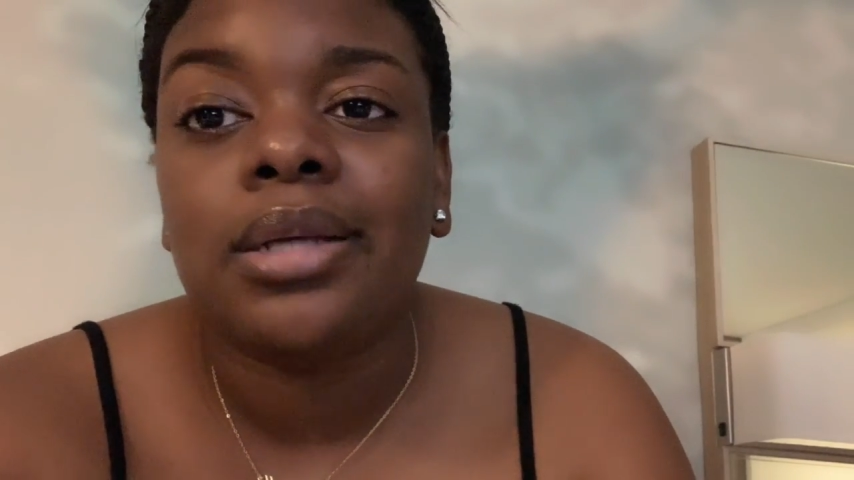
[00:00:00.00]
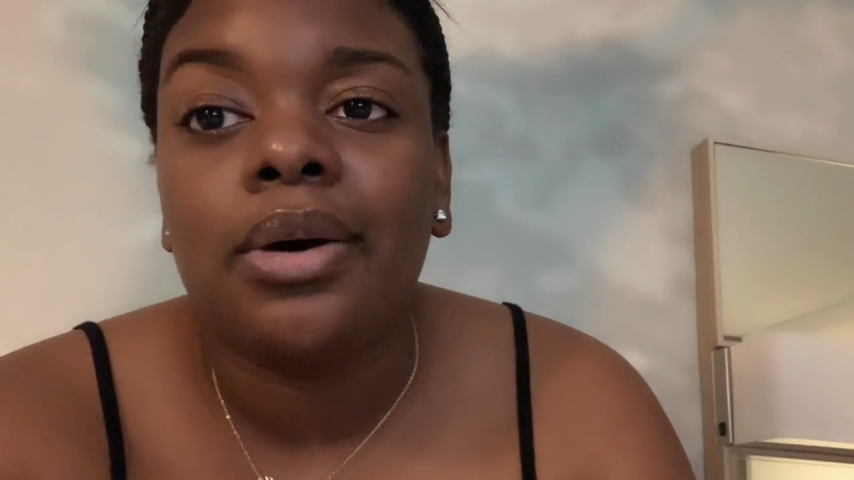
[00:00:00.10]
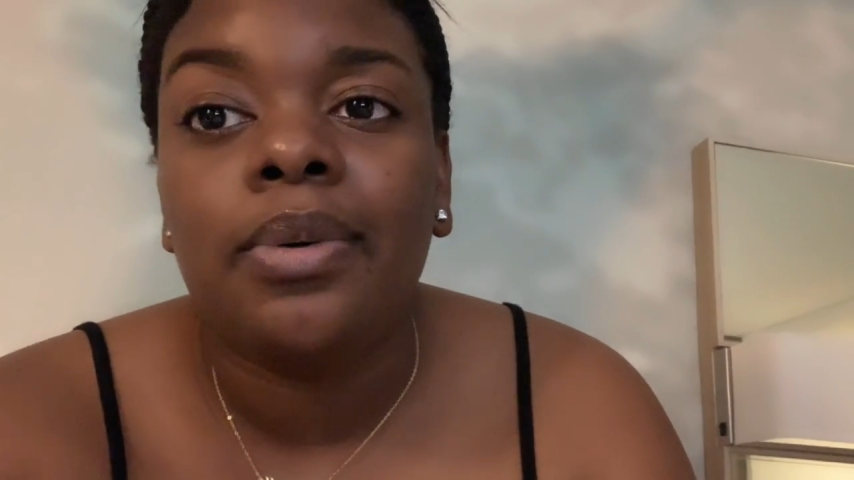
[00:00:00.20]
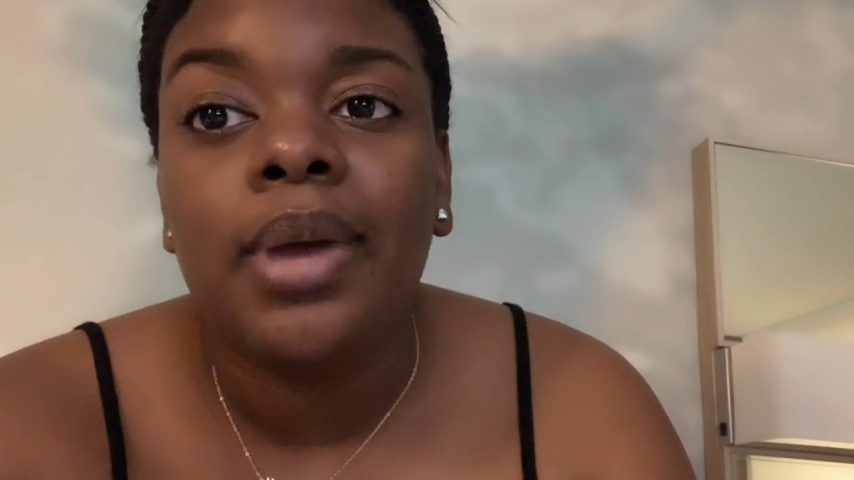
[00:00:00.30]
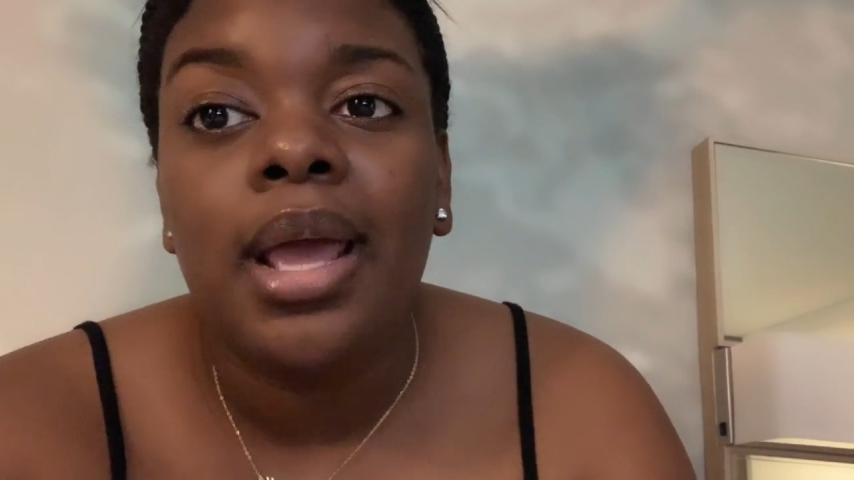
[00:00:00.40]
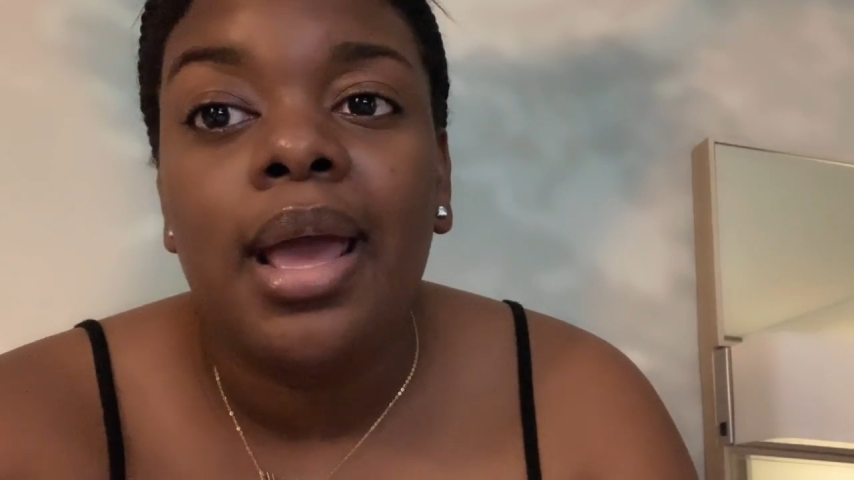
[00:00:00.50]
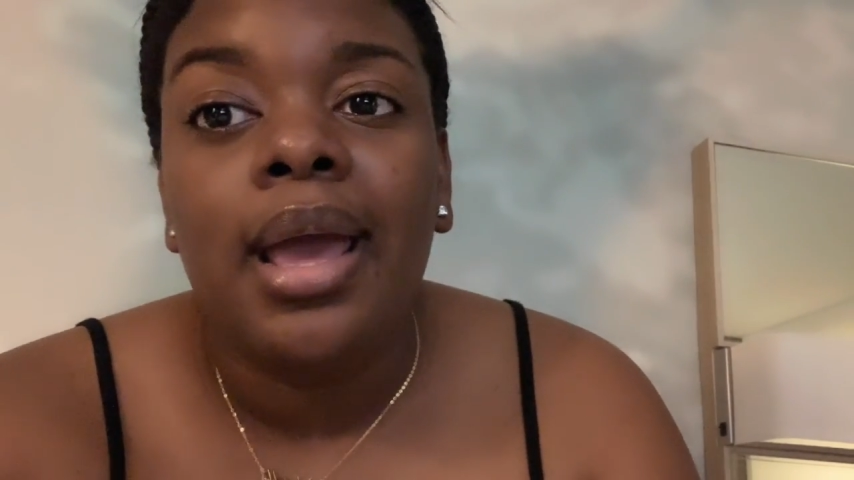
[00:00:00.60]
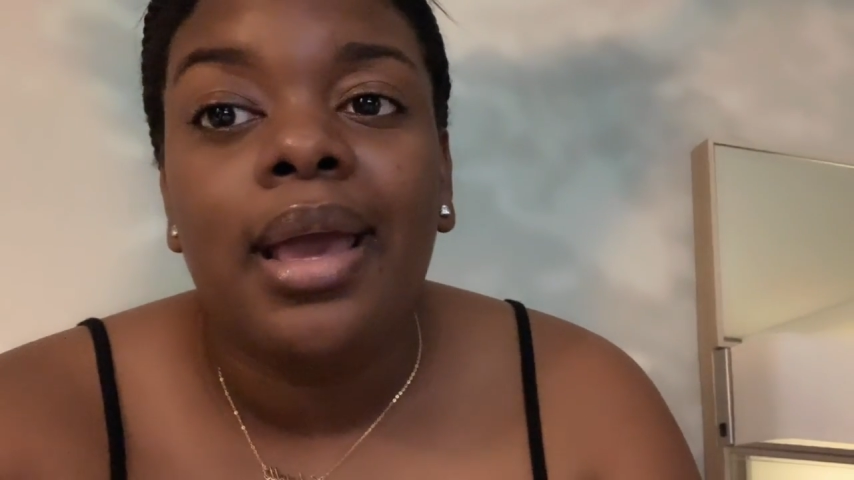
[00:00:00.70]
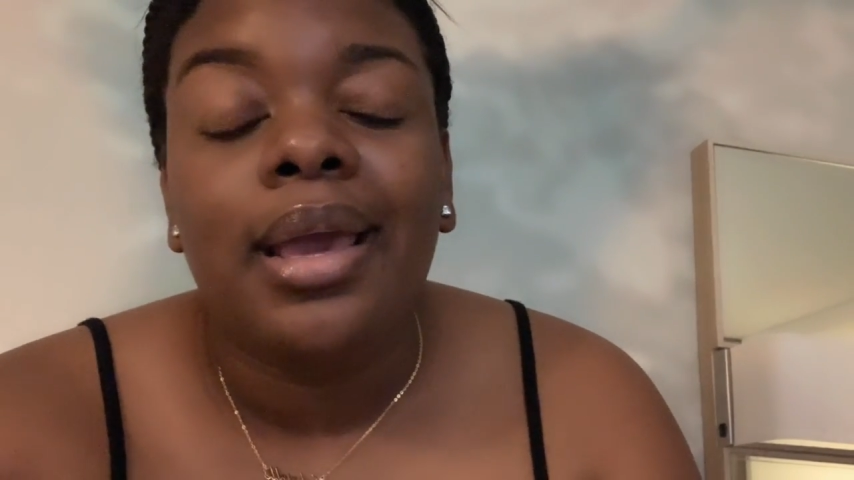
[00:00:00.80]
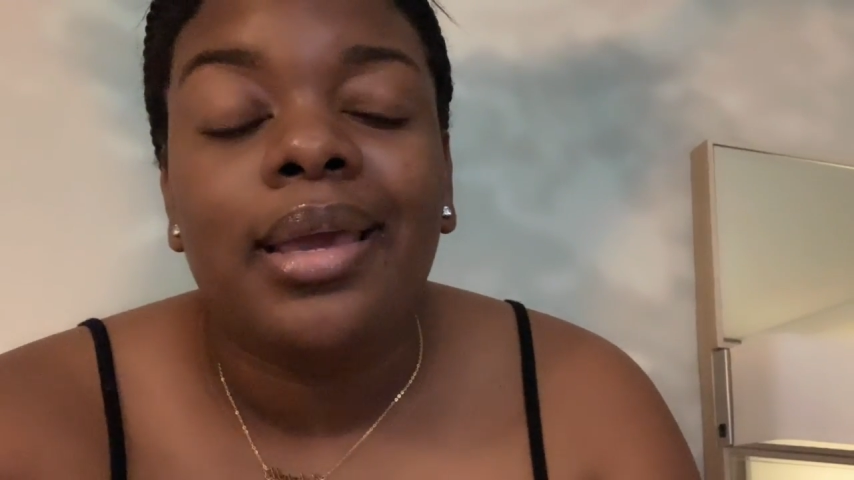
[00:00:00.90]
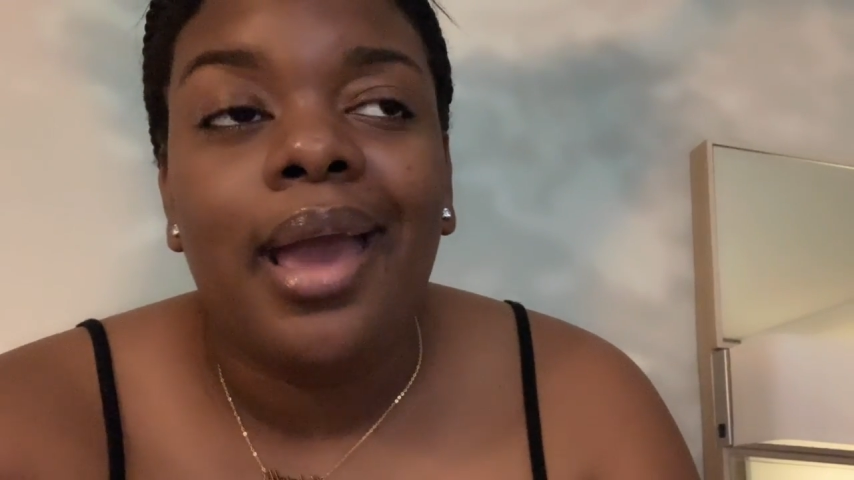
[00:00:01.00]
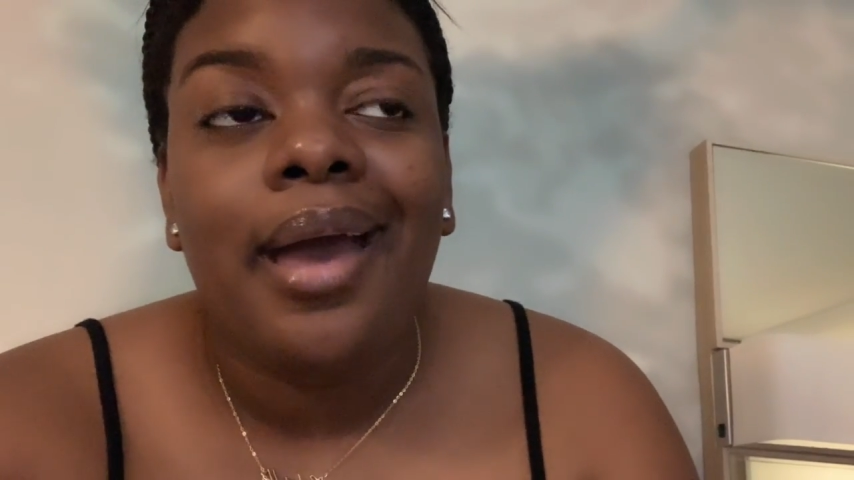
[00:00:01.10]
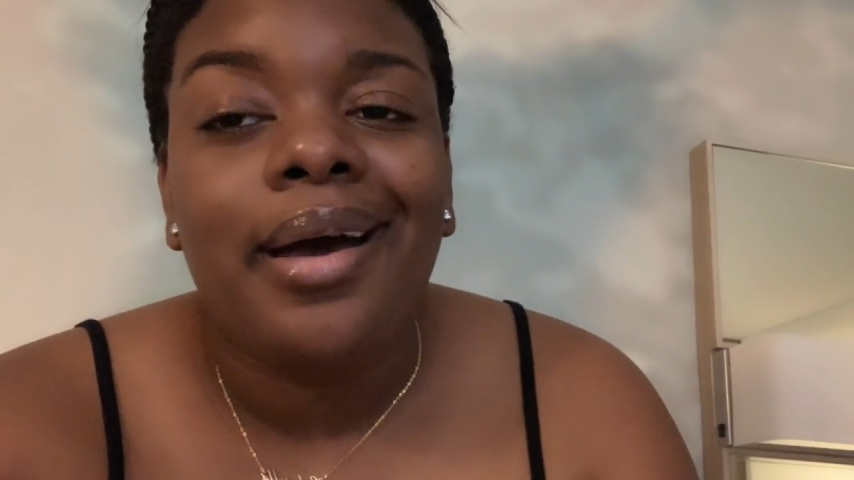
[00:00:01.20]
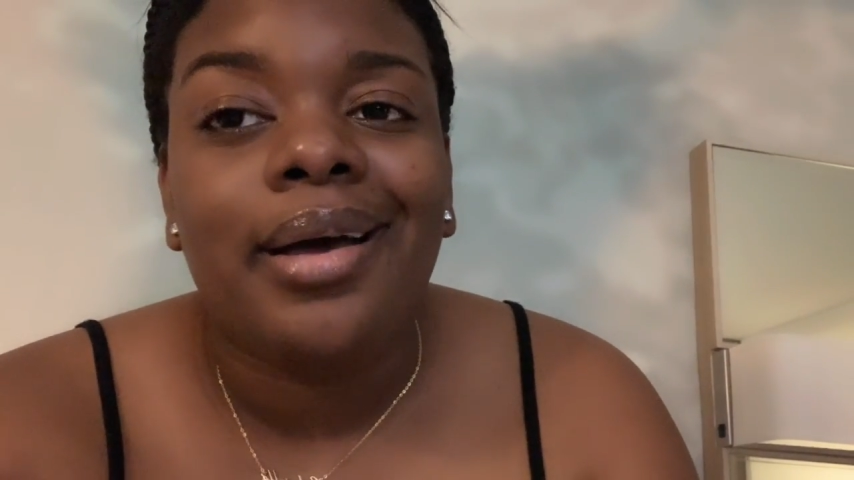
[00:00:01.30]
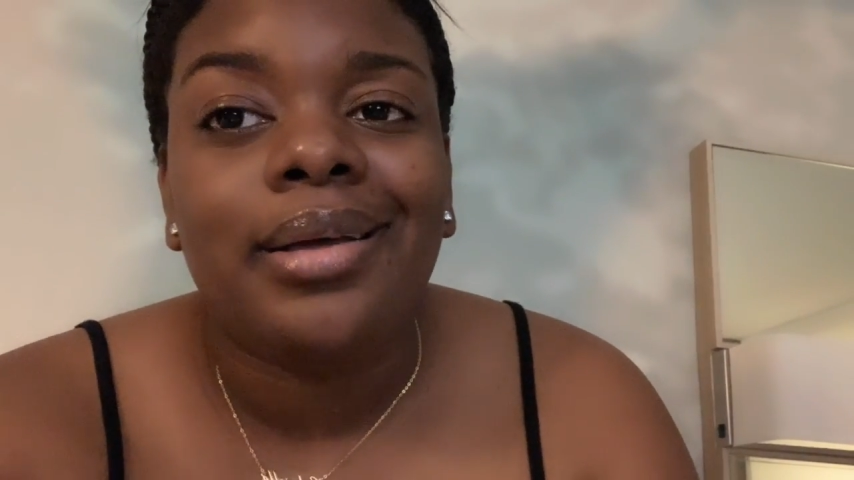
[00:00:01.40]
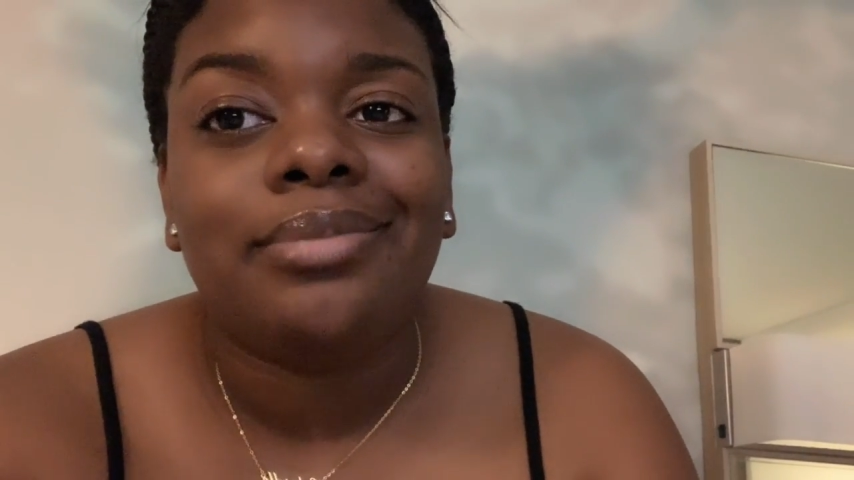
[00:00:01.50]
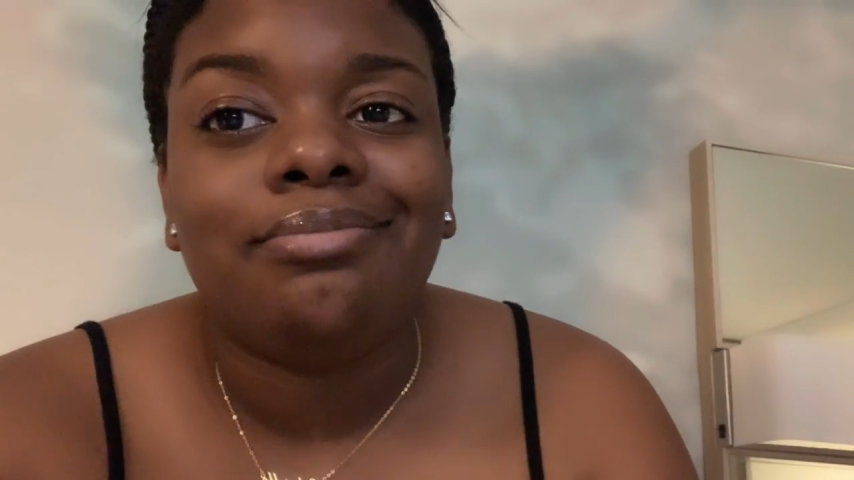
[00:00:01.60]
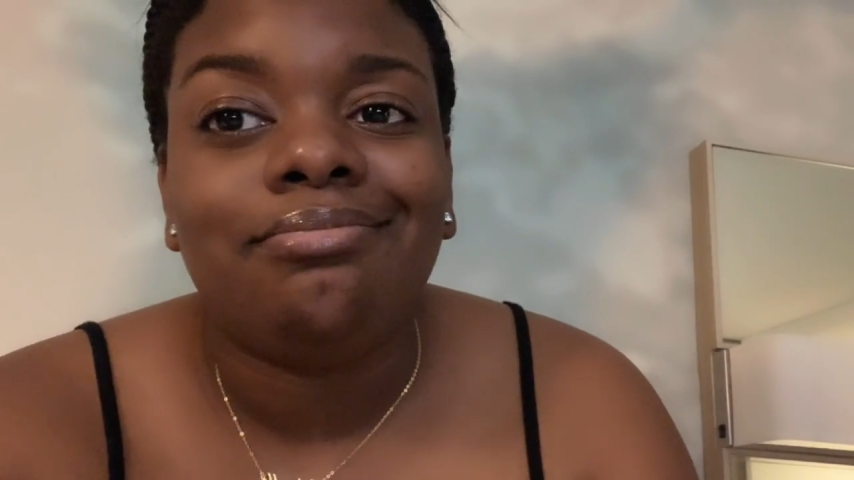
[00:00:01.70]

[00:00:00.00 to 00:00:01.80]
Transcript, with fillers: So yeah,